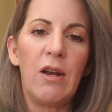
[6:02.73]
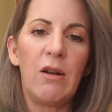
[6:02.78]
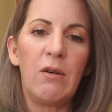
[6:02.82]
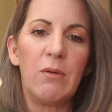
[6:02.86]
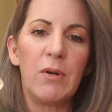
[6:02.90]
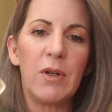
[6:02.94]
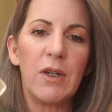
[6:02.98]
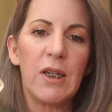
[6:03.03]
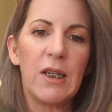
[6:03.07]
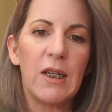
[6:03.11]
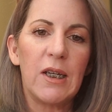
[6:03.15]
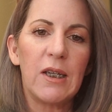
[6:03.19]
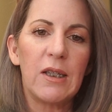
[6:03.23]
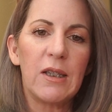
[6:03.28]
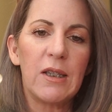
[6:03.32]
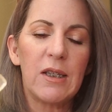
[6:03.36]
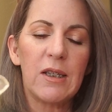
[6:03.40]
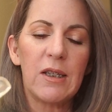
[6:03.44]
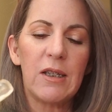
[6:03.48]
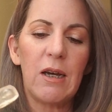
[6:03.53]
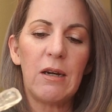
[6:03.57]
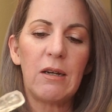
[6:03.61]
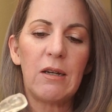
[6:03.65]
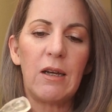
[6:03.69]
don't want to get
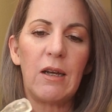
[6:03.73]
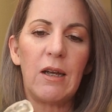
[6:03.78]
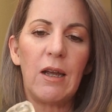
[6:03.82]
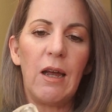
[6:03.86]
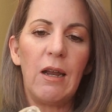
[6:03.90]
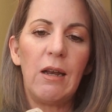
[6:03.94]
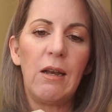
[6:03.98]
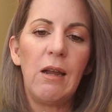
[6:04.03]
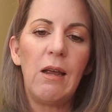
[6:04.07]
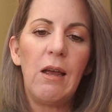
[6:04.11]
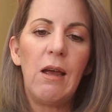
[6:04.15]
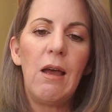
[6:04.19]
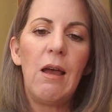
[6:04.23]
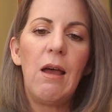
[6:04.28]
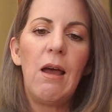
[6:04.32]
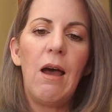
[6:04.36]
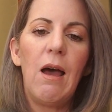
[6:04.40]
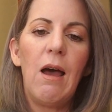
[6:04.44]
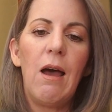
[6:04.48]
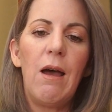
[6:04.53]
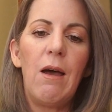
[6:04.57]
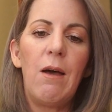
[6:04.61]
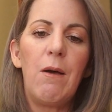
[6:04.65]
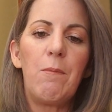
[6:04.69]
stuck again.
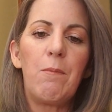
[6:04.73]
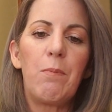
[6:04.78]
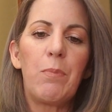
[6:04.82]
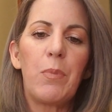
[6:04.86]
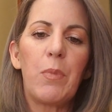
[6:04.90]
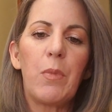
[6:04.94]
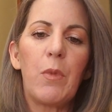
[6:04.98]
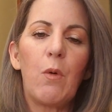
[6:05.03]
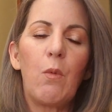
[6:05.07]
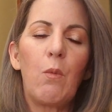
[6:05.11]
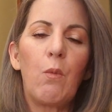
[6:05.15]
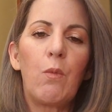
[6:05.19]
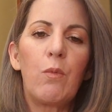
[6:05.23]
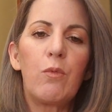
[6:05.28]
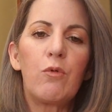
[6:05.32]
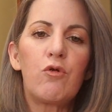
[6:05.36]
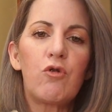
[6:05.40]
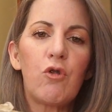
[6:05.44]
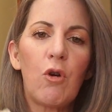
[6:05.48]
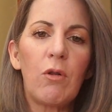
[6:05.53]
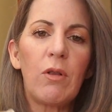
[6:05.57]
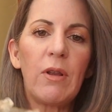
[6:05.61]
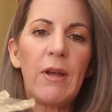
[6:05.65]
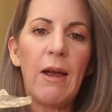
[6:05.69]

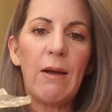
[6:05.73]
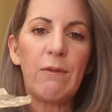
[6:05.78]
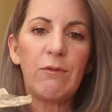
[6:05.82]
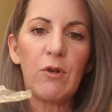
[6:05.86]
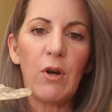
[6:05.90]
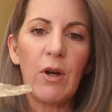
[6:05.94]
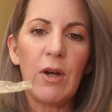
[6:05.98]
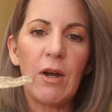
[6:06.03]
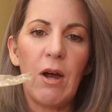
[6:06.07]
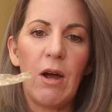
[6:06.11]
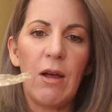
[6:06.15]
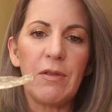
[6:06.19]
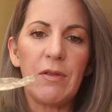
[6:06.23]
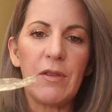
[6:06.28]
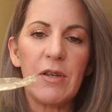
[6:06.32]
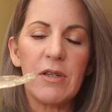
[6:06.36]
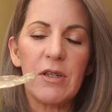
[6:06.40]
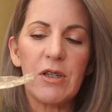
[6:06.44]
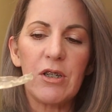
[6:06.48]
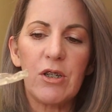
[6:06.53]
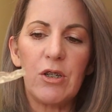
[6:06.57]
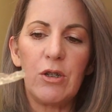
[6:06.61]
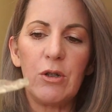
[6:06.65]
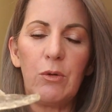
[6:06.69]
Shortly after I got
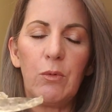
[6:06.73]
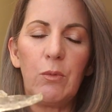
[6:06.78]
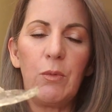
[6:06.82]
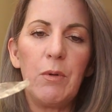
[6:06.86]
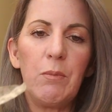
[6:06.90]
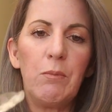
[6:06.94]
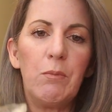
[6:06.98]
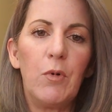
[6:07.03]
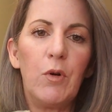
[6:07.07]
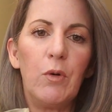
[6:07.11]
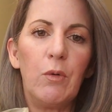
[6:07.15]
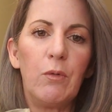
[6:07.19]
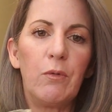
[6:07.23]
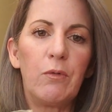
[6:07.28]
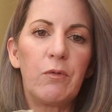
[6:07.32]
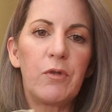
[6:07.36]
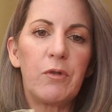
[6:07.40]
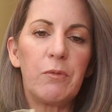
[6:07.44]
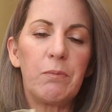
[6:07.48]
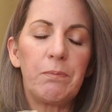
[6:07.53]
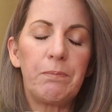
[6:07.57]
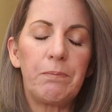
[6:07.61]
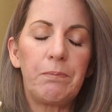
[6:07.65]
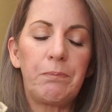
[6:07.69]
this too, we
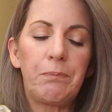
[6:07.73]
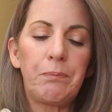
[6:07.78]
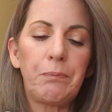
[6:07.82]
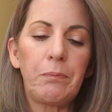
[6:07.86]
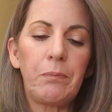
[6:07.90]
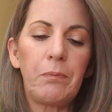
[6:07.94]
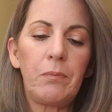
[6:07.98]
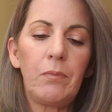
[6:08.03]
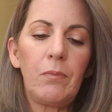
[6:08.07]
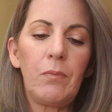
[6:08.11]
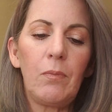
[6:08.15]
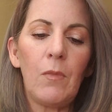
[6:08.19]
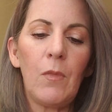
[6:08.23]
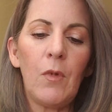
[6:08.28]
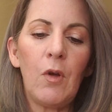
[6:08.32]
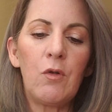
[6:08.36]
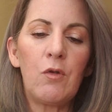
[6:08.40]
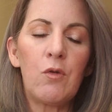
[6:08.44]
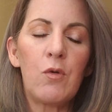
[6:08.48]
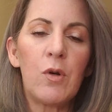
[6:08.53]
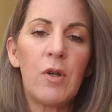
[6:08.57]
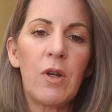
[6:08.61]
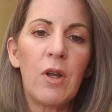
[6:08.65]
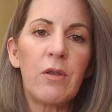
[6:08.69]
moved
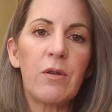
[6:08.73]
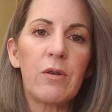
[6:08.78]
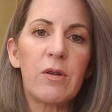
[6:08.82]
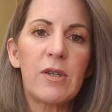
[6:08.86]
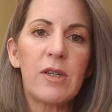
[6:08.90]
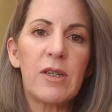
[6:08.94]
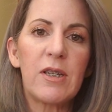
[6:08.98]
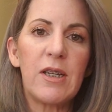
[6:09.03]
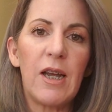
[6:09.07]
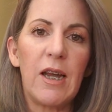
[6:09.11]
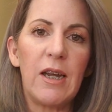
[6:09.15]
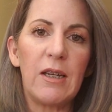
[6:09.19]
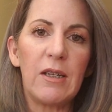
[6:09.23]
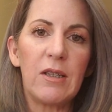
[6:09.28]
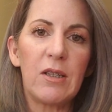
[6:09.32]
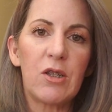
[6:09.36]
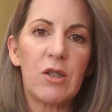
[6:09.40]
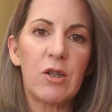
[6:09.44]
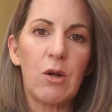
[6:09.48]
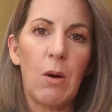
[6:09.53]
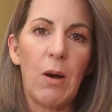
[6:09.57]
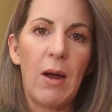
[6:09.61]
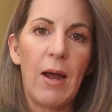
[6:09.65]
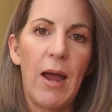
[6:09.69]
to another state.
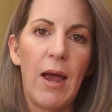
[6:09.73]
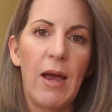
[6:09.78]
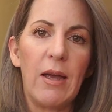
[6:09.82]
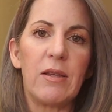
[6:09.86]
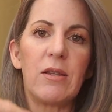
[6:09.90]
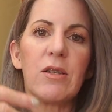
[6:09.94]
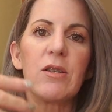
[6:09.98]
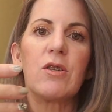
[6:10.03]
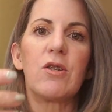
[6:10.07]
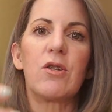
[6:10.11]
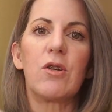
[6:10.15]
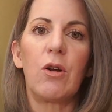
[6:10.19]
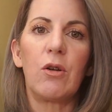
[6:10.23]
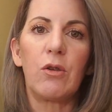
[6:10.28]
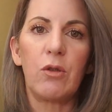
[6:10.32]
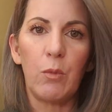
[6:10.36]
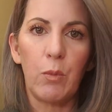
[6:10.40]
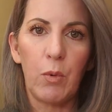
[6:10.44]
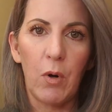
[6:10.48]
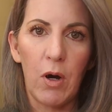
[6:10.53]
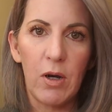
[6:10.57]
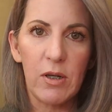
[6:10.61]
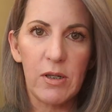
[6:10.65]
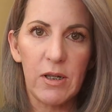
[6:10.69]
So I had to start the
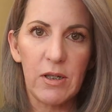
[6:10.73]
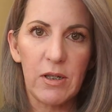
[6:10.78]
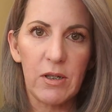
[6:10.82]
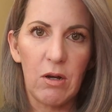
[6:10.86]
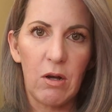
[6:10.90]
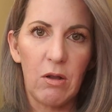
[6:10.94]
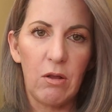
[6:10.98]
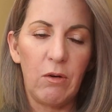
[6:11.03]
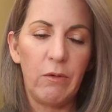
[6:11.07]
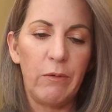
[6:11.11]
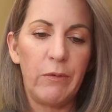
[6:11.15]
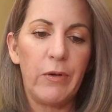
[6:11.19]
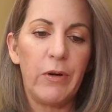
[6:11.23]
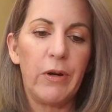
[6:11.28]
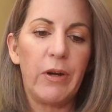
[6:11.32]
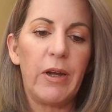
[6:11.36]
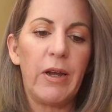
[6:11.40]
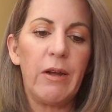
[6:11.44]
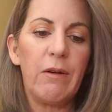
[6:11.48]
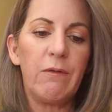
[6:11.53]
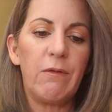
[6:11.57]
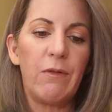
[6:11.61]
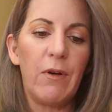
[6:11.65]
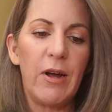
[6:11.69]
process all over
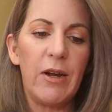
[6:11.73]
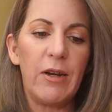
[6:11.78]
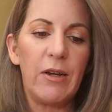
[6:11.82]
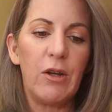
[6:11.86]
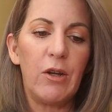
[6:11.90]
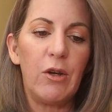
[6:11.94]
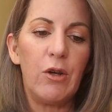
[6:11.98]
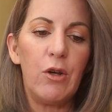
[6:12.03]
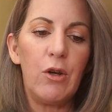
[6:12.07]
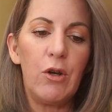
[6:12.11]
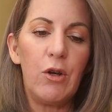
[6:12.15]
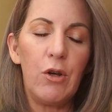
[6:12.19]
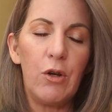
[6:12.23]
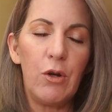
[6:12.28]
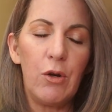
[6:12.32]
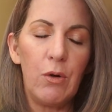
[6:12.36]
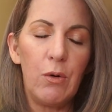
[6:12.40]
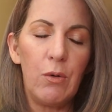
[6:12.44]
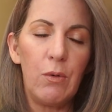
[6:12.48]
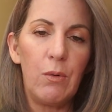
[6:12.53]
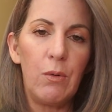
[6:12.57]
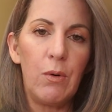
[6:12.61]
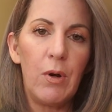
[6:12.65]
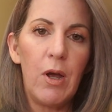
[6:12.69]
again, find a
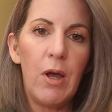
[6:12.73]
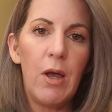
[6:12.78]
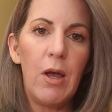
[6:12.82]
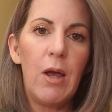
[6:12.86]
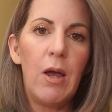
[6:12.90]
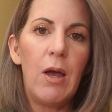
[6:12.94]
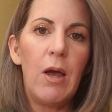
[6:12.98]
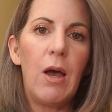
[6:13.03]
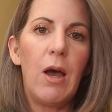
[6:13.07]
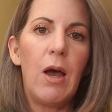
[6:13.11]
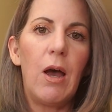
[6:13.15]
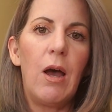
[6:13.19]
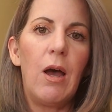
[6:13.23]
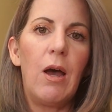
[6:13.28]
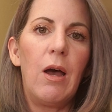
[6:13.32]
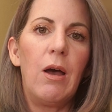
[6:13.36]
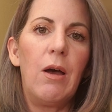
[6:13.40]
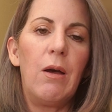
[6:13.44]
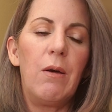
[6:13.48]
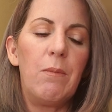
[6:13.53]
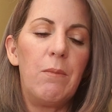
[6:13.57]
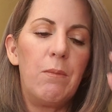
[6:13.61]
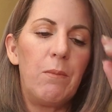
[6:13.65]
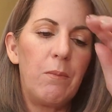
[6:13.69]
new
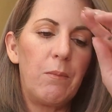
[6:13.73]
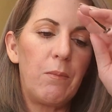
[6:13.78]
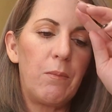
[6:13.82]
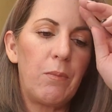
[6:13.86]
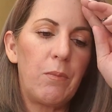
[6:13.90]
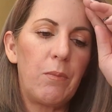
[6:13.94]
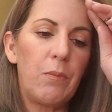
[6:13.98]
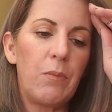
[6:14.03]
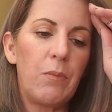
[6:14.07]
person,